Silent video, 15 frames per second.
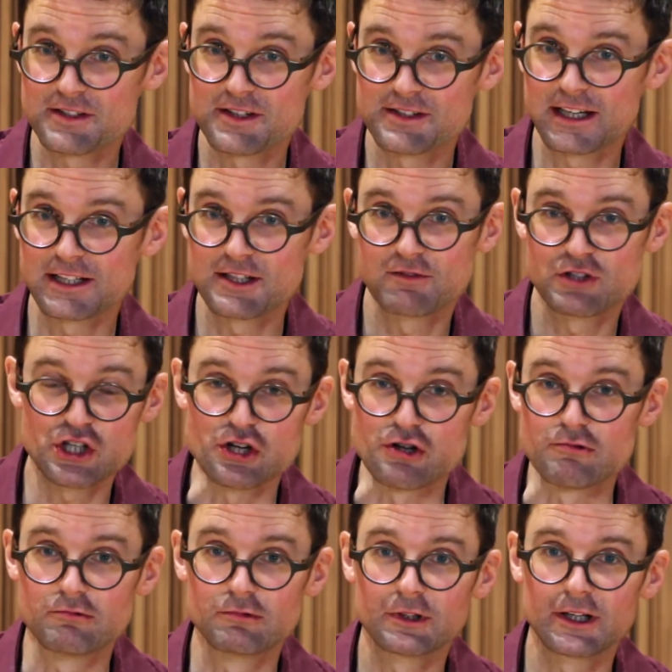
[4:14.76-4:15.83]
distinctive
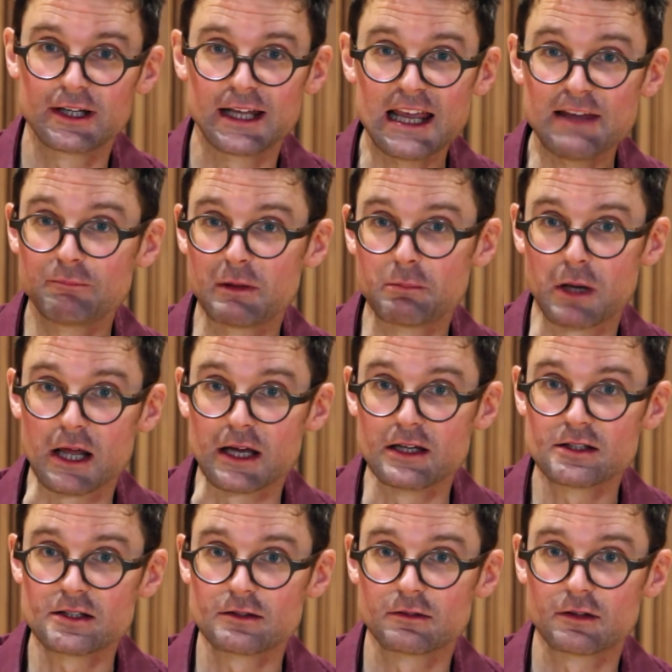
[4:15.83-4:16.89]
tune can even be
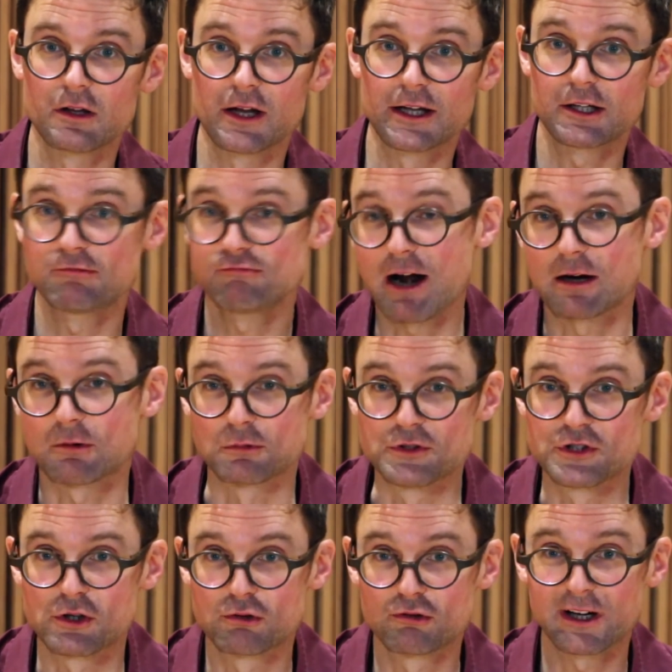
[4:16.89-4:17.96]
played like a
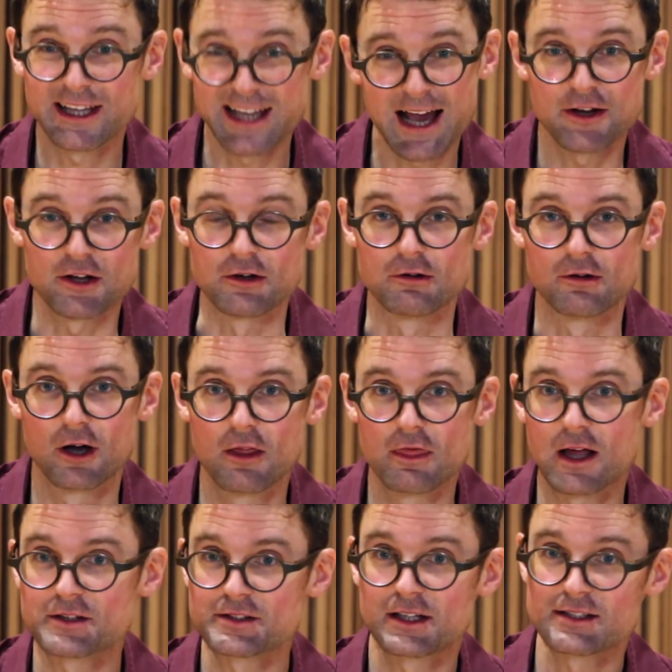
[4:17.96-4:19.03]
round or a cannon,
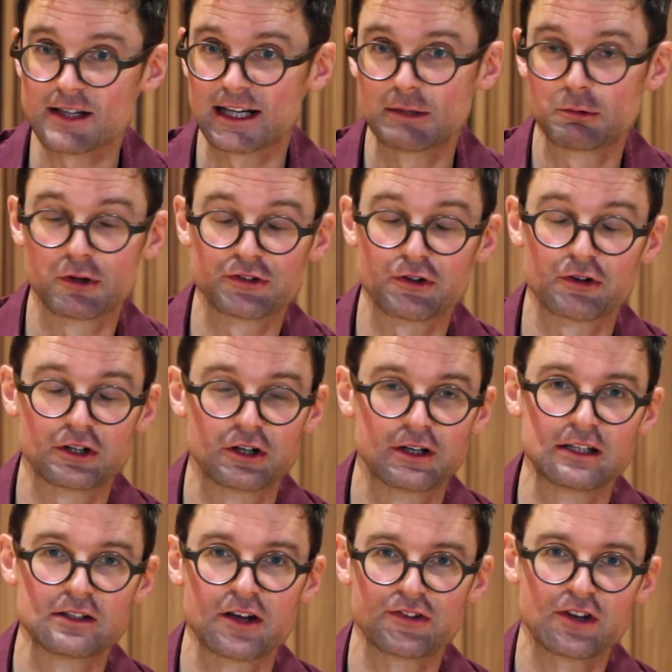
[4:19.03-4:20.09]
and that's exactly what
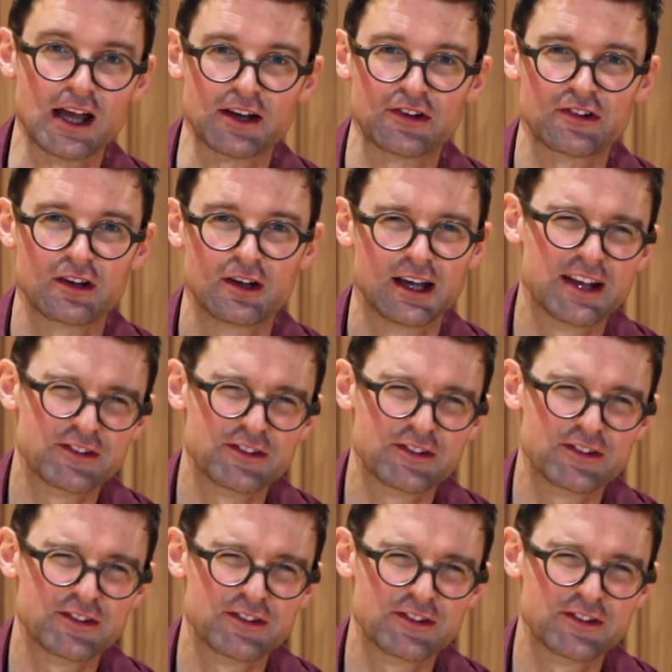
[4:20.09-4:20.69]
Dohnányi does next.